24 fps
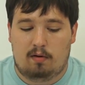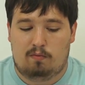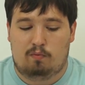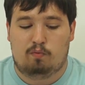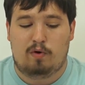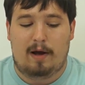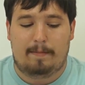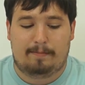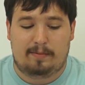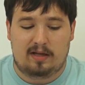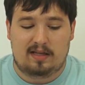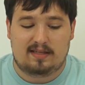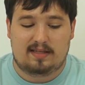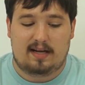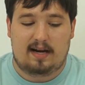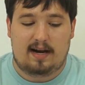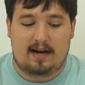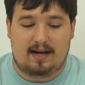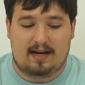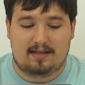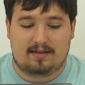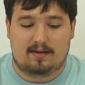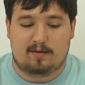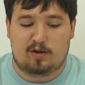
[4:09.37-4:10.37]
weapons that it
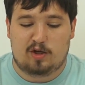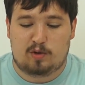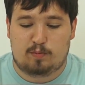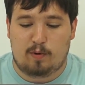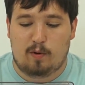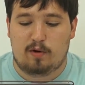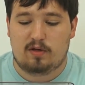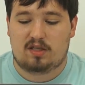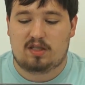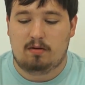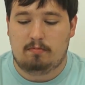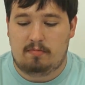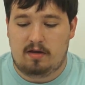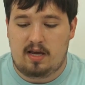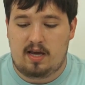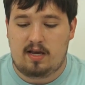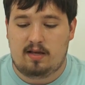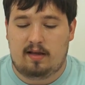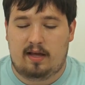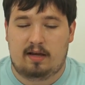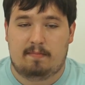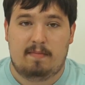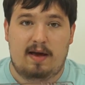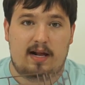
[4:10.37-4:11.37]
has that are supposed to
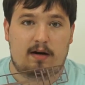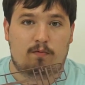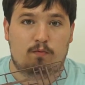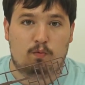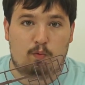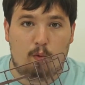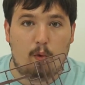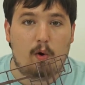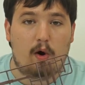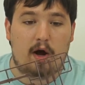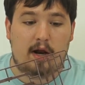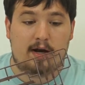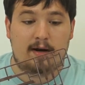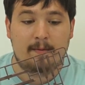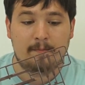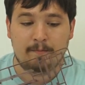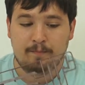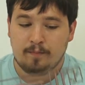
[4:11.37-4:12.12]
be like made of wood.